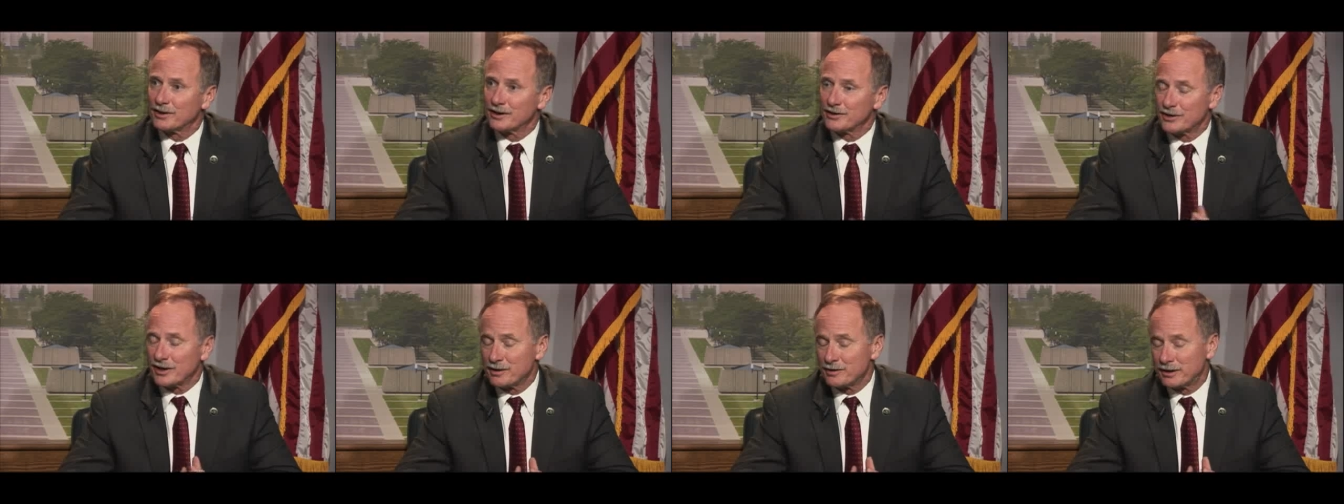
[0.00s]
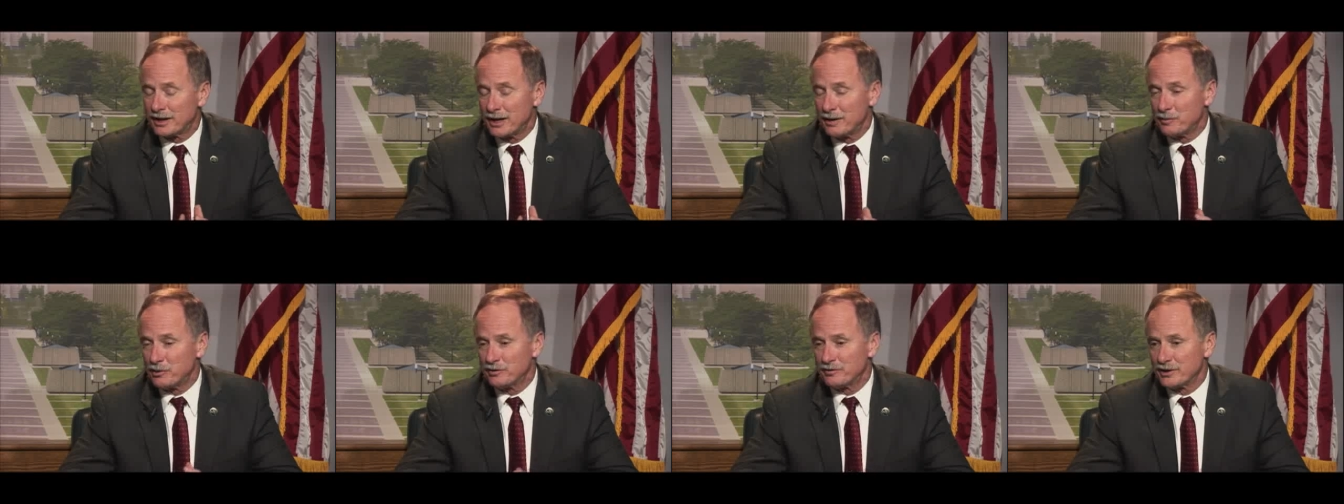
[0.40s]
As I
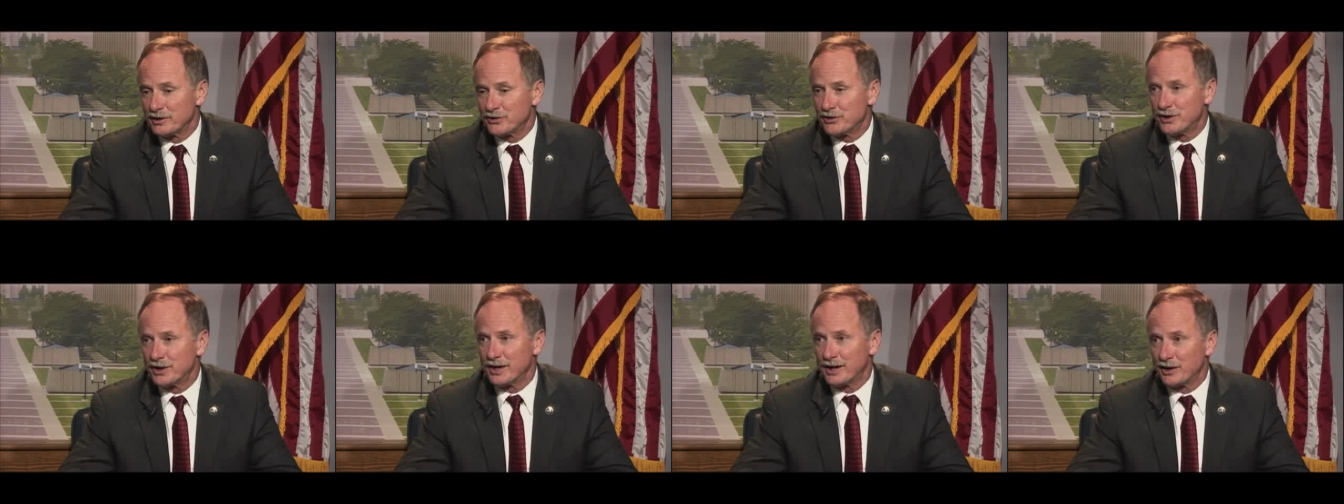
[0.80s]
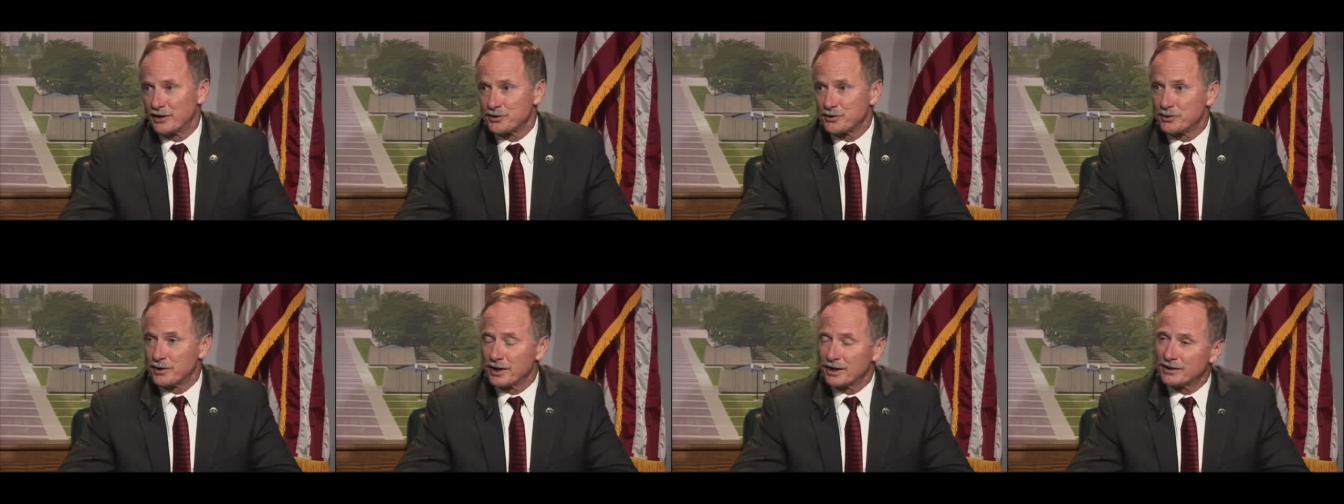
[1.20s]
came over as DNR
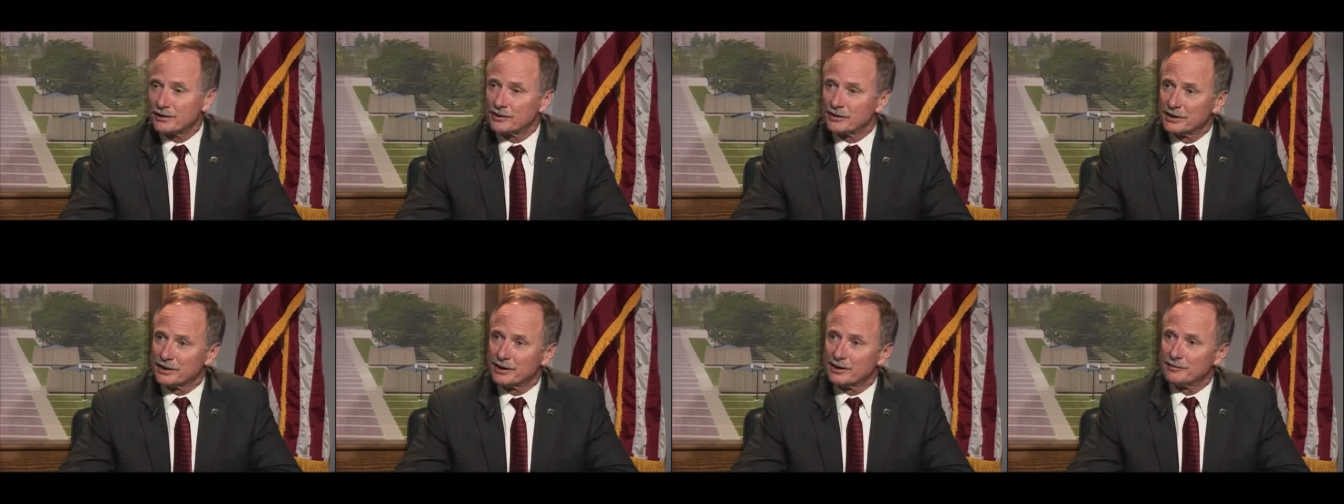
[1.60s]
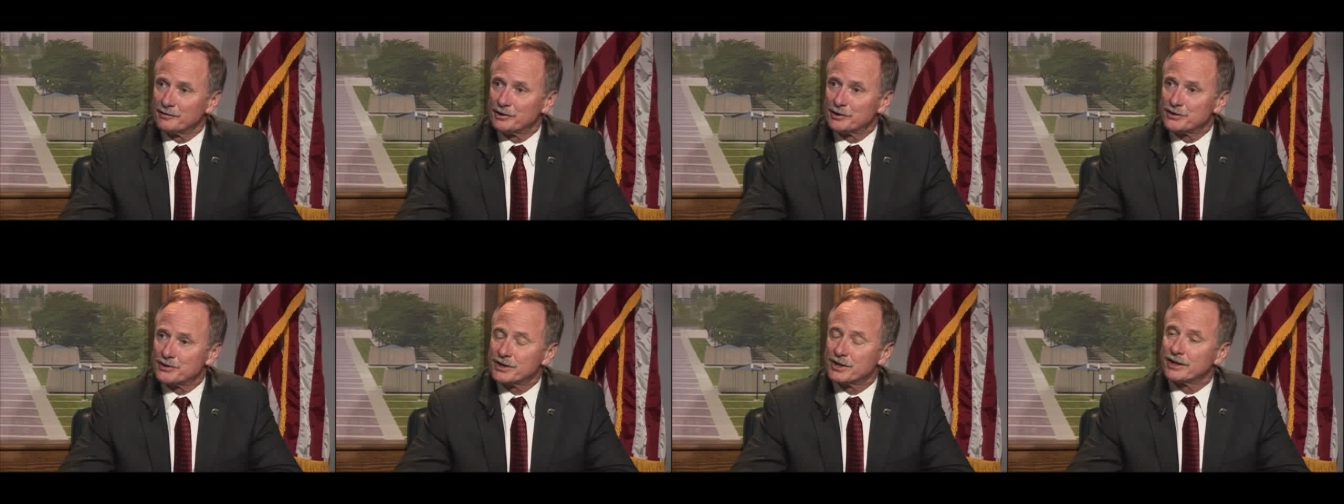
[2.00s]
Director, the
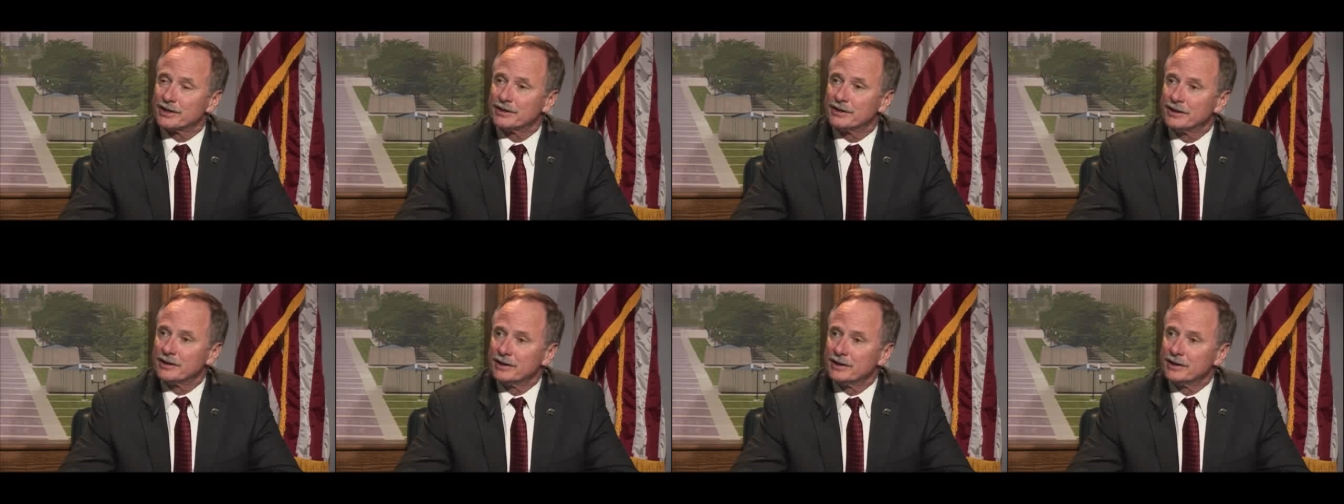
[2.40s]
governor said,